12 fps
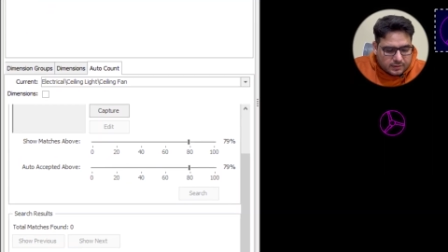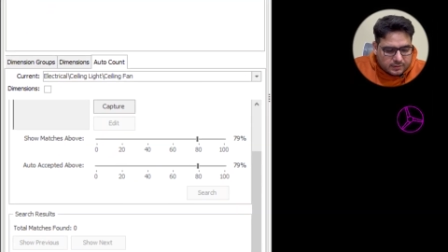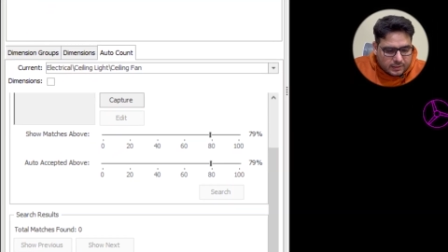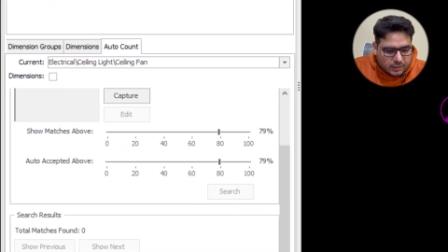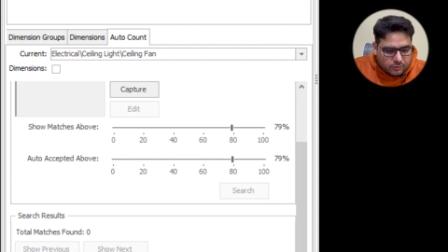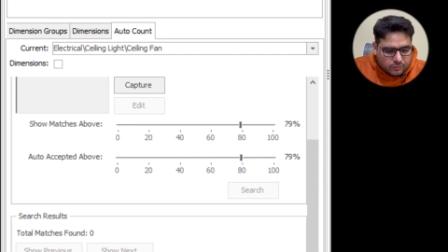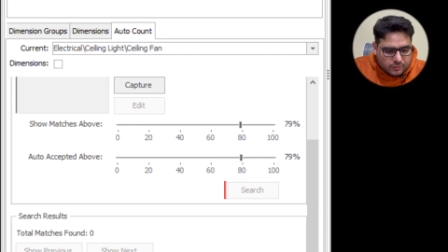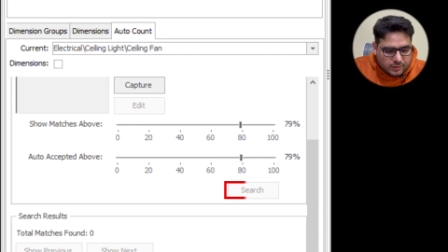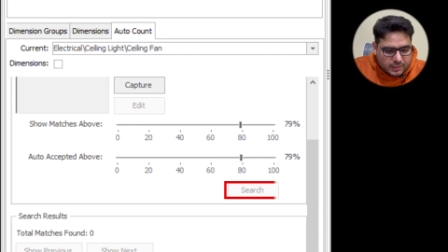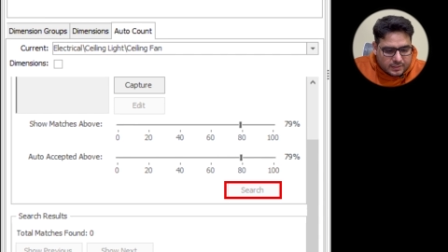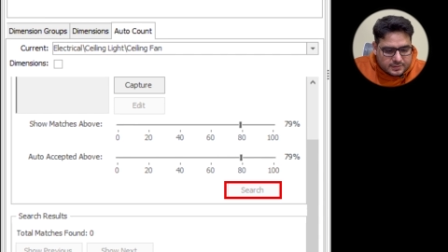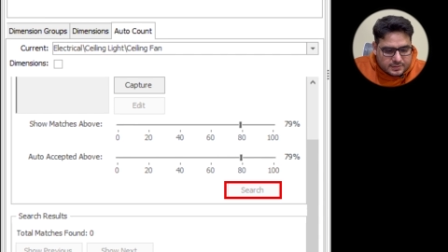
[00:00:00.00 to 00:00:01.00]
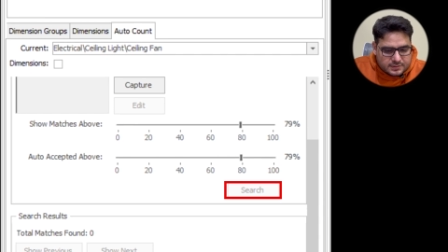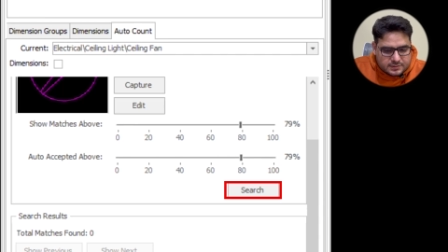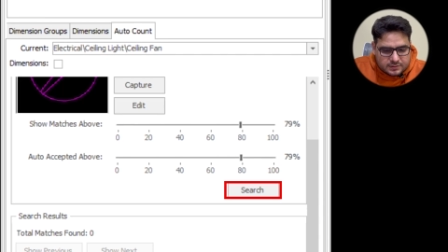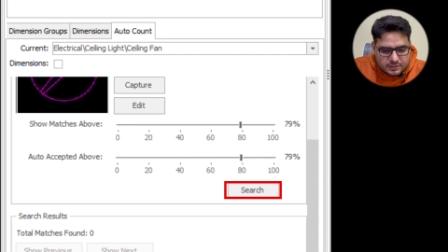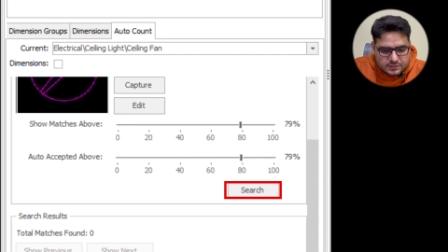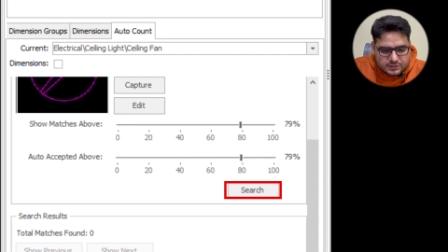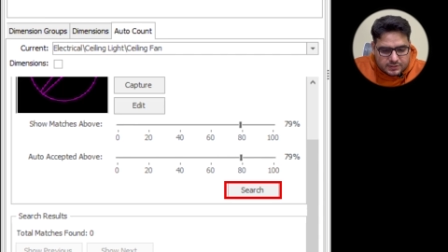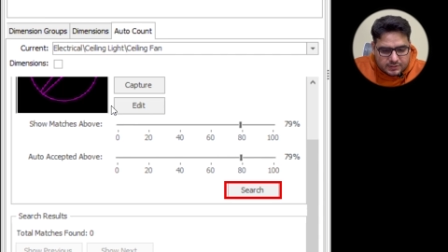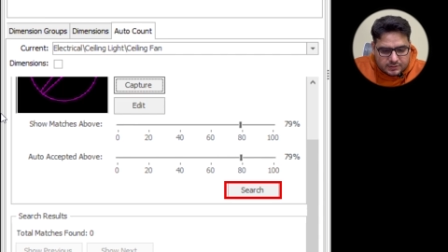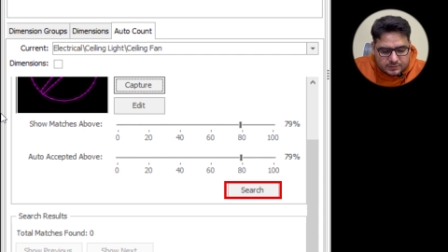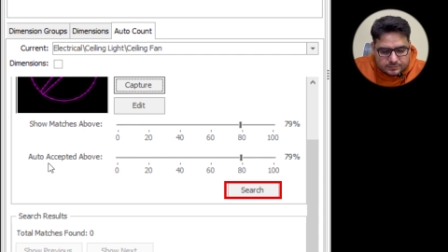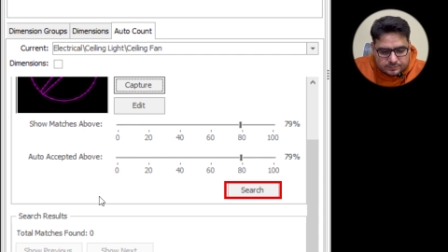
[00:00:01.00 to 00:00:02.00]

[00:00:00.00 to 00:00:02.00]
Now I'll just search it.